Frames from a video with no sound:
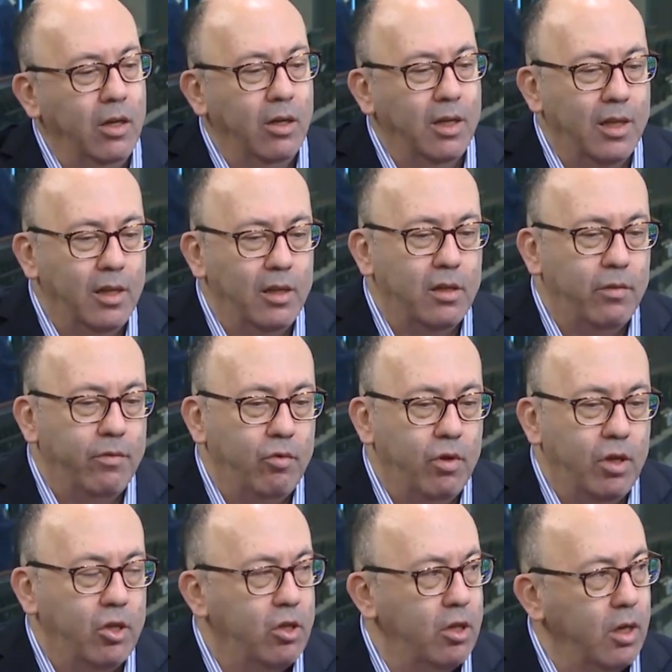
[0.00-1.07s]
In the case of
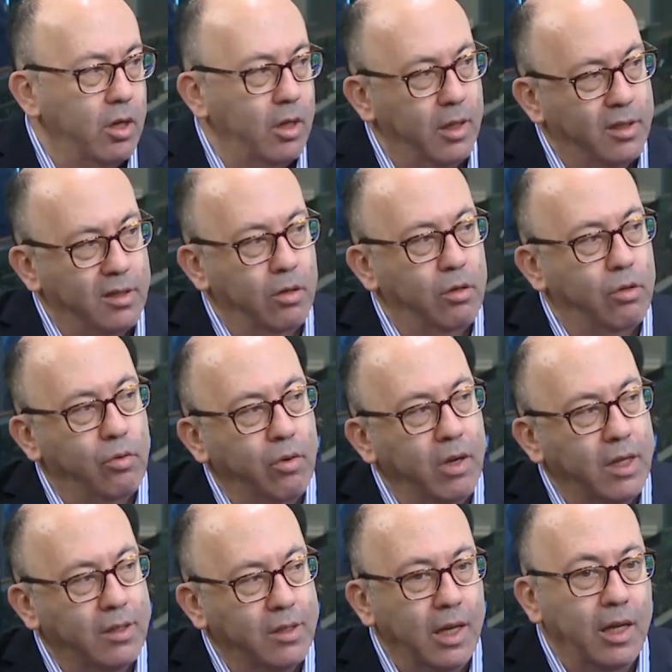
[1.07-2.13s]
Russia, it's a
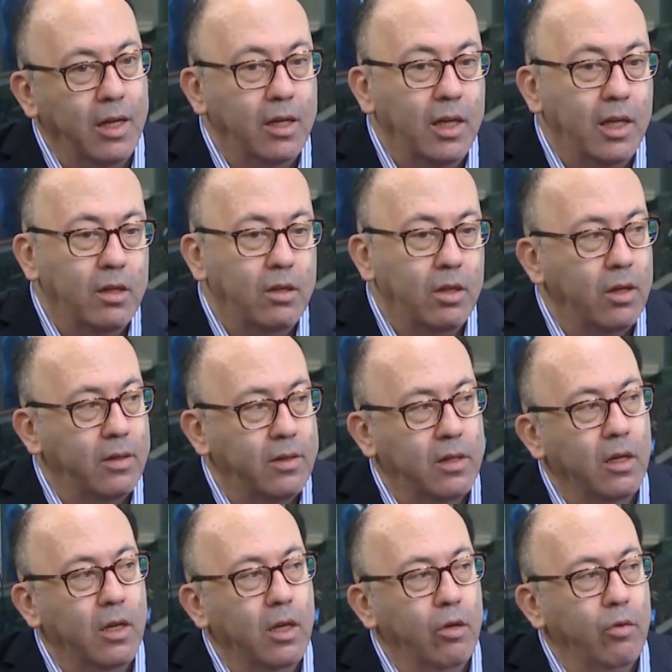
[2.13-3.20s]
threat, and it
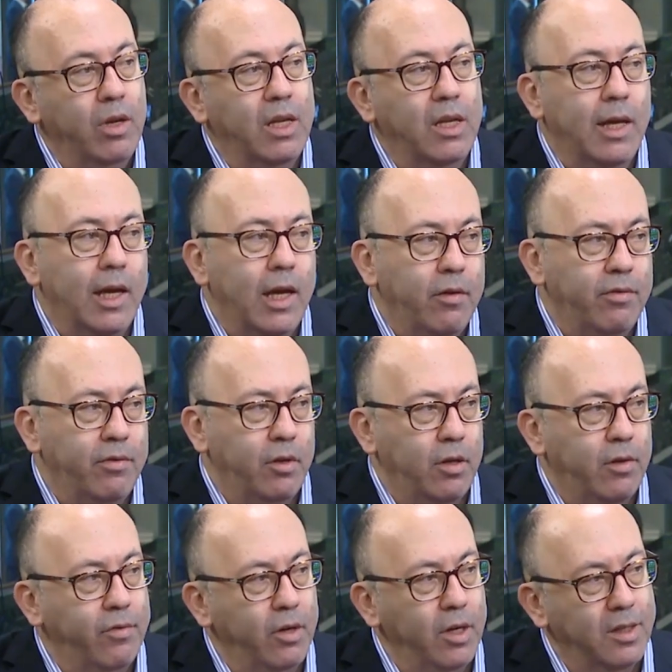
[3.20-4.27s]
does wreak havoc.
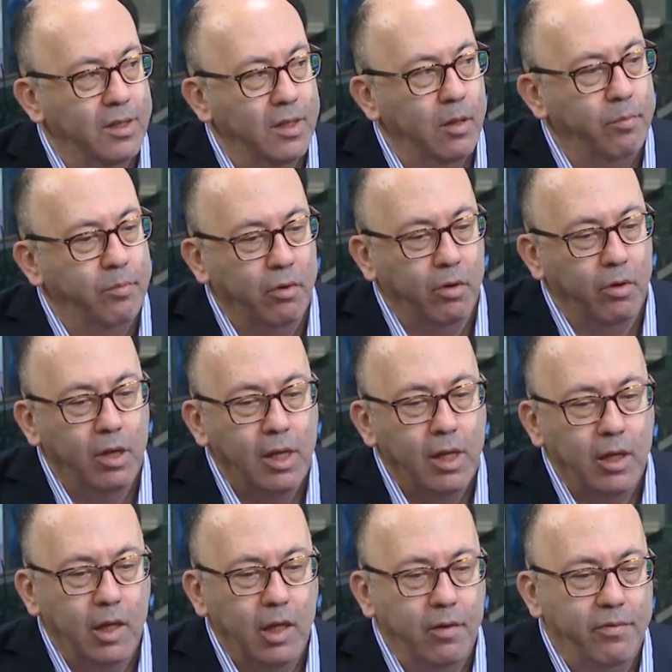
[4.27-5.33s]
For example,
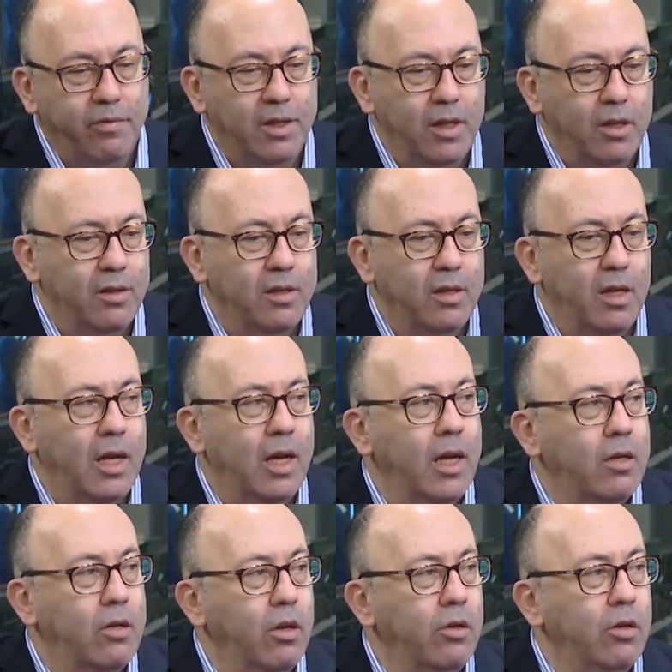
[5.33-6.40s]
if there's a
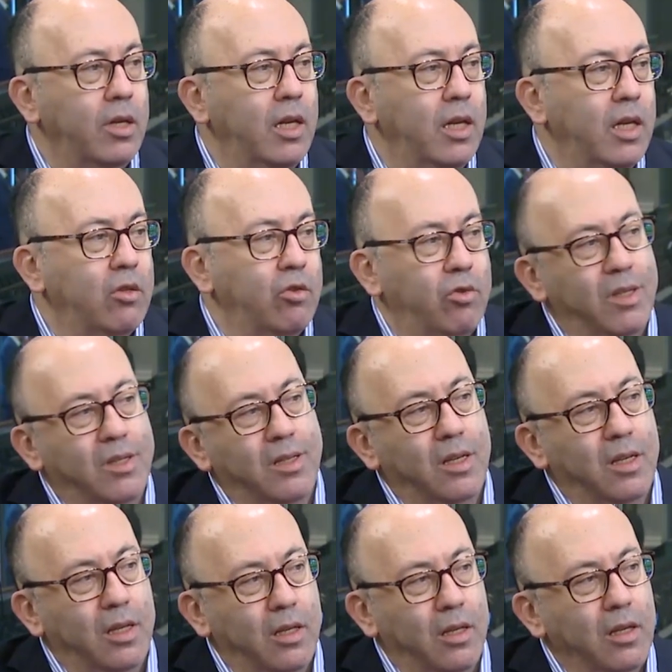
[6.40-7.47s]
hack on an
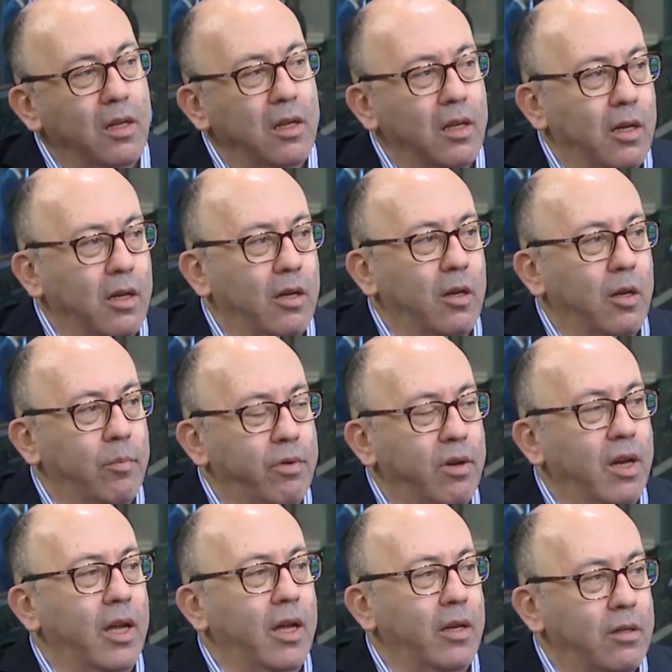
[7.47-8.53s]
electricity
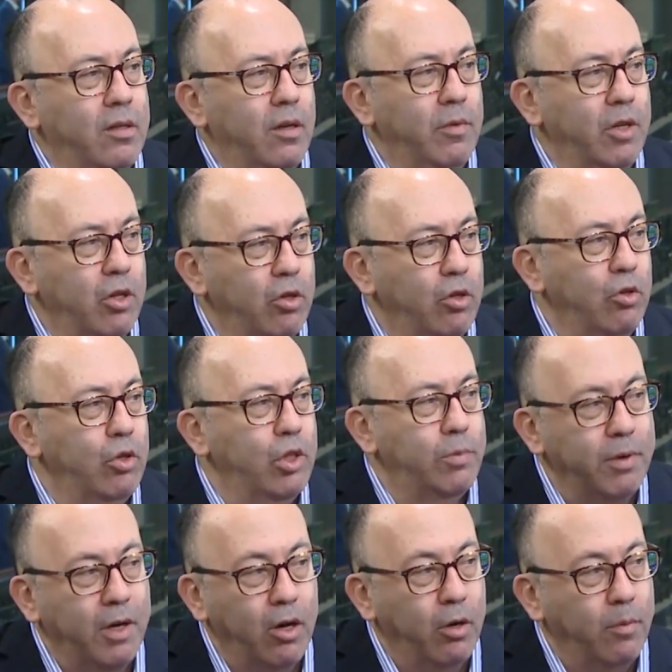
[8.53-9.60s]
plant, I mean a huge
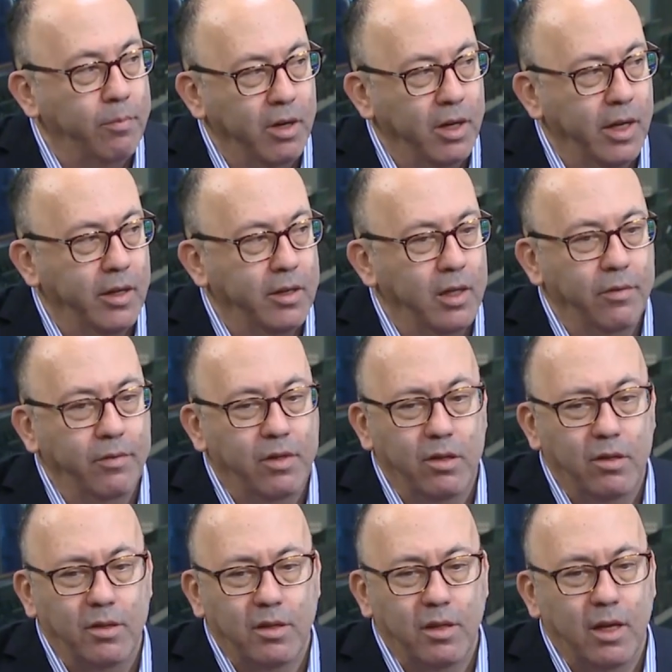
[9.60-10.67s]
power plant, if
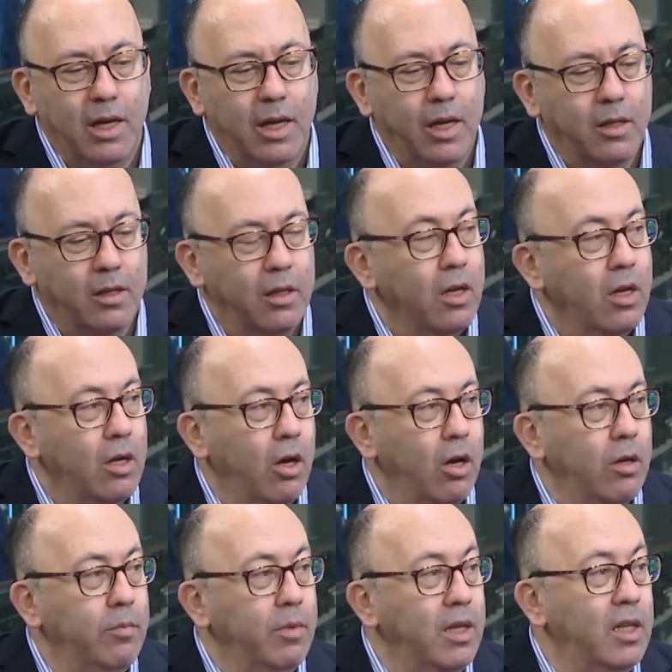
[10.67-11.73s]
there's a hack
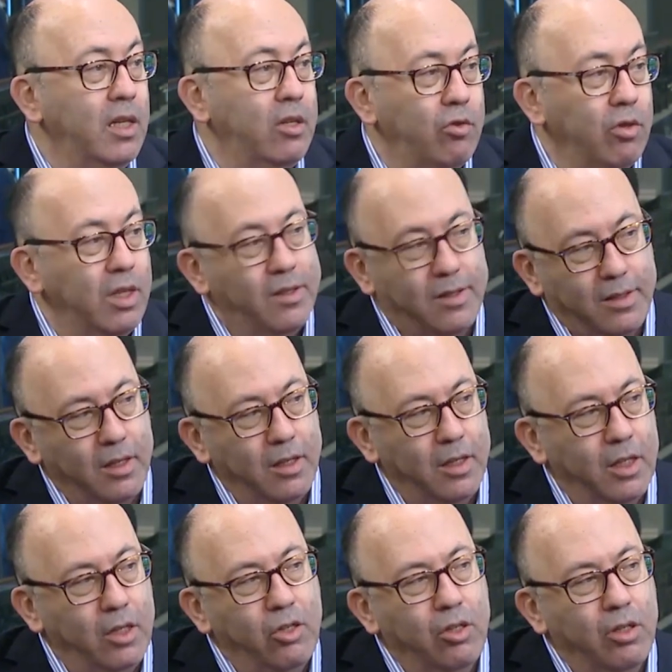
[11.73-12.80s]
on military
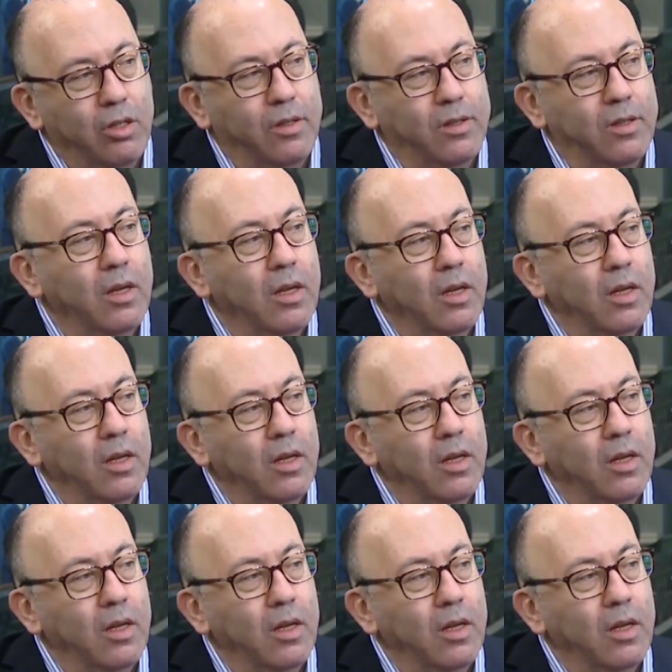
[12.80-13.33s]
installations,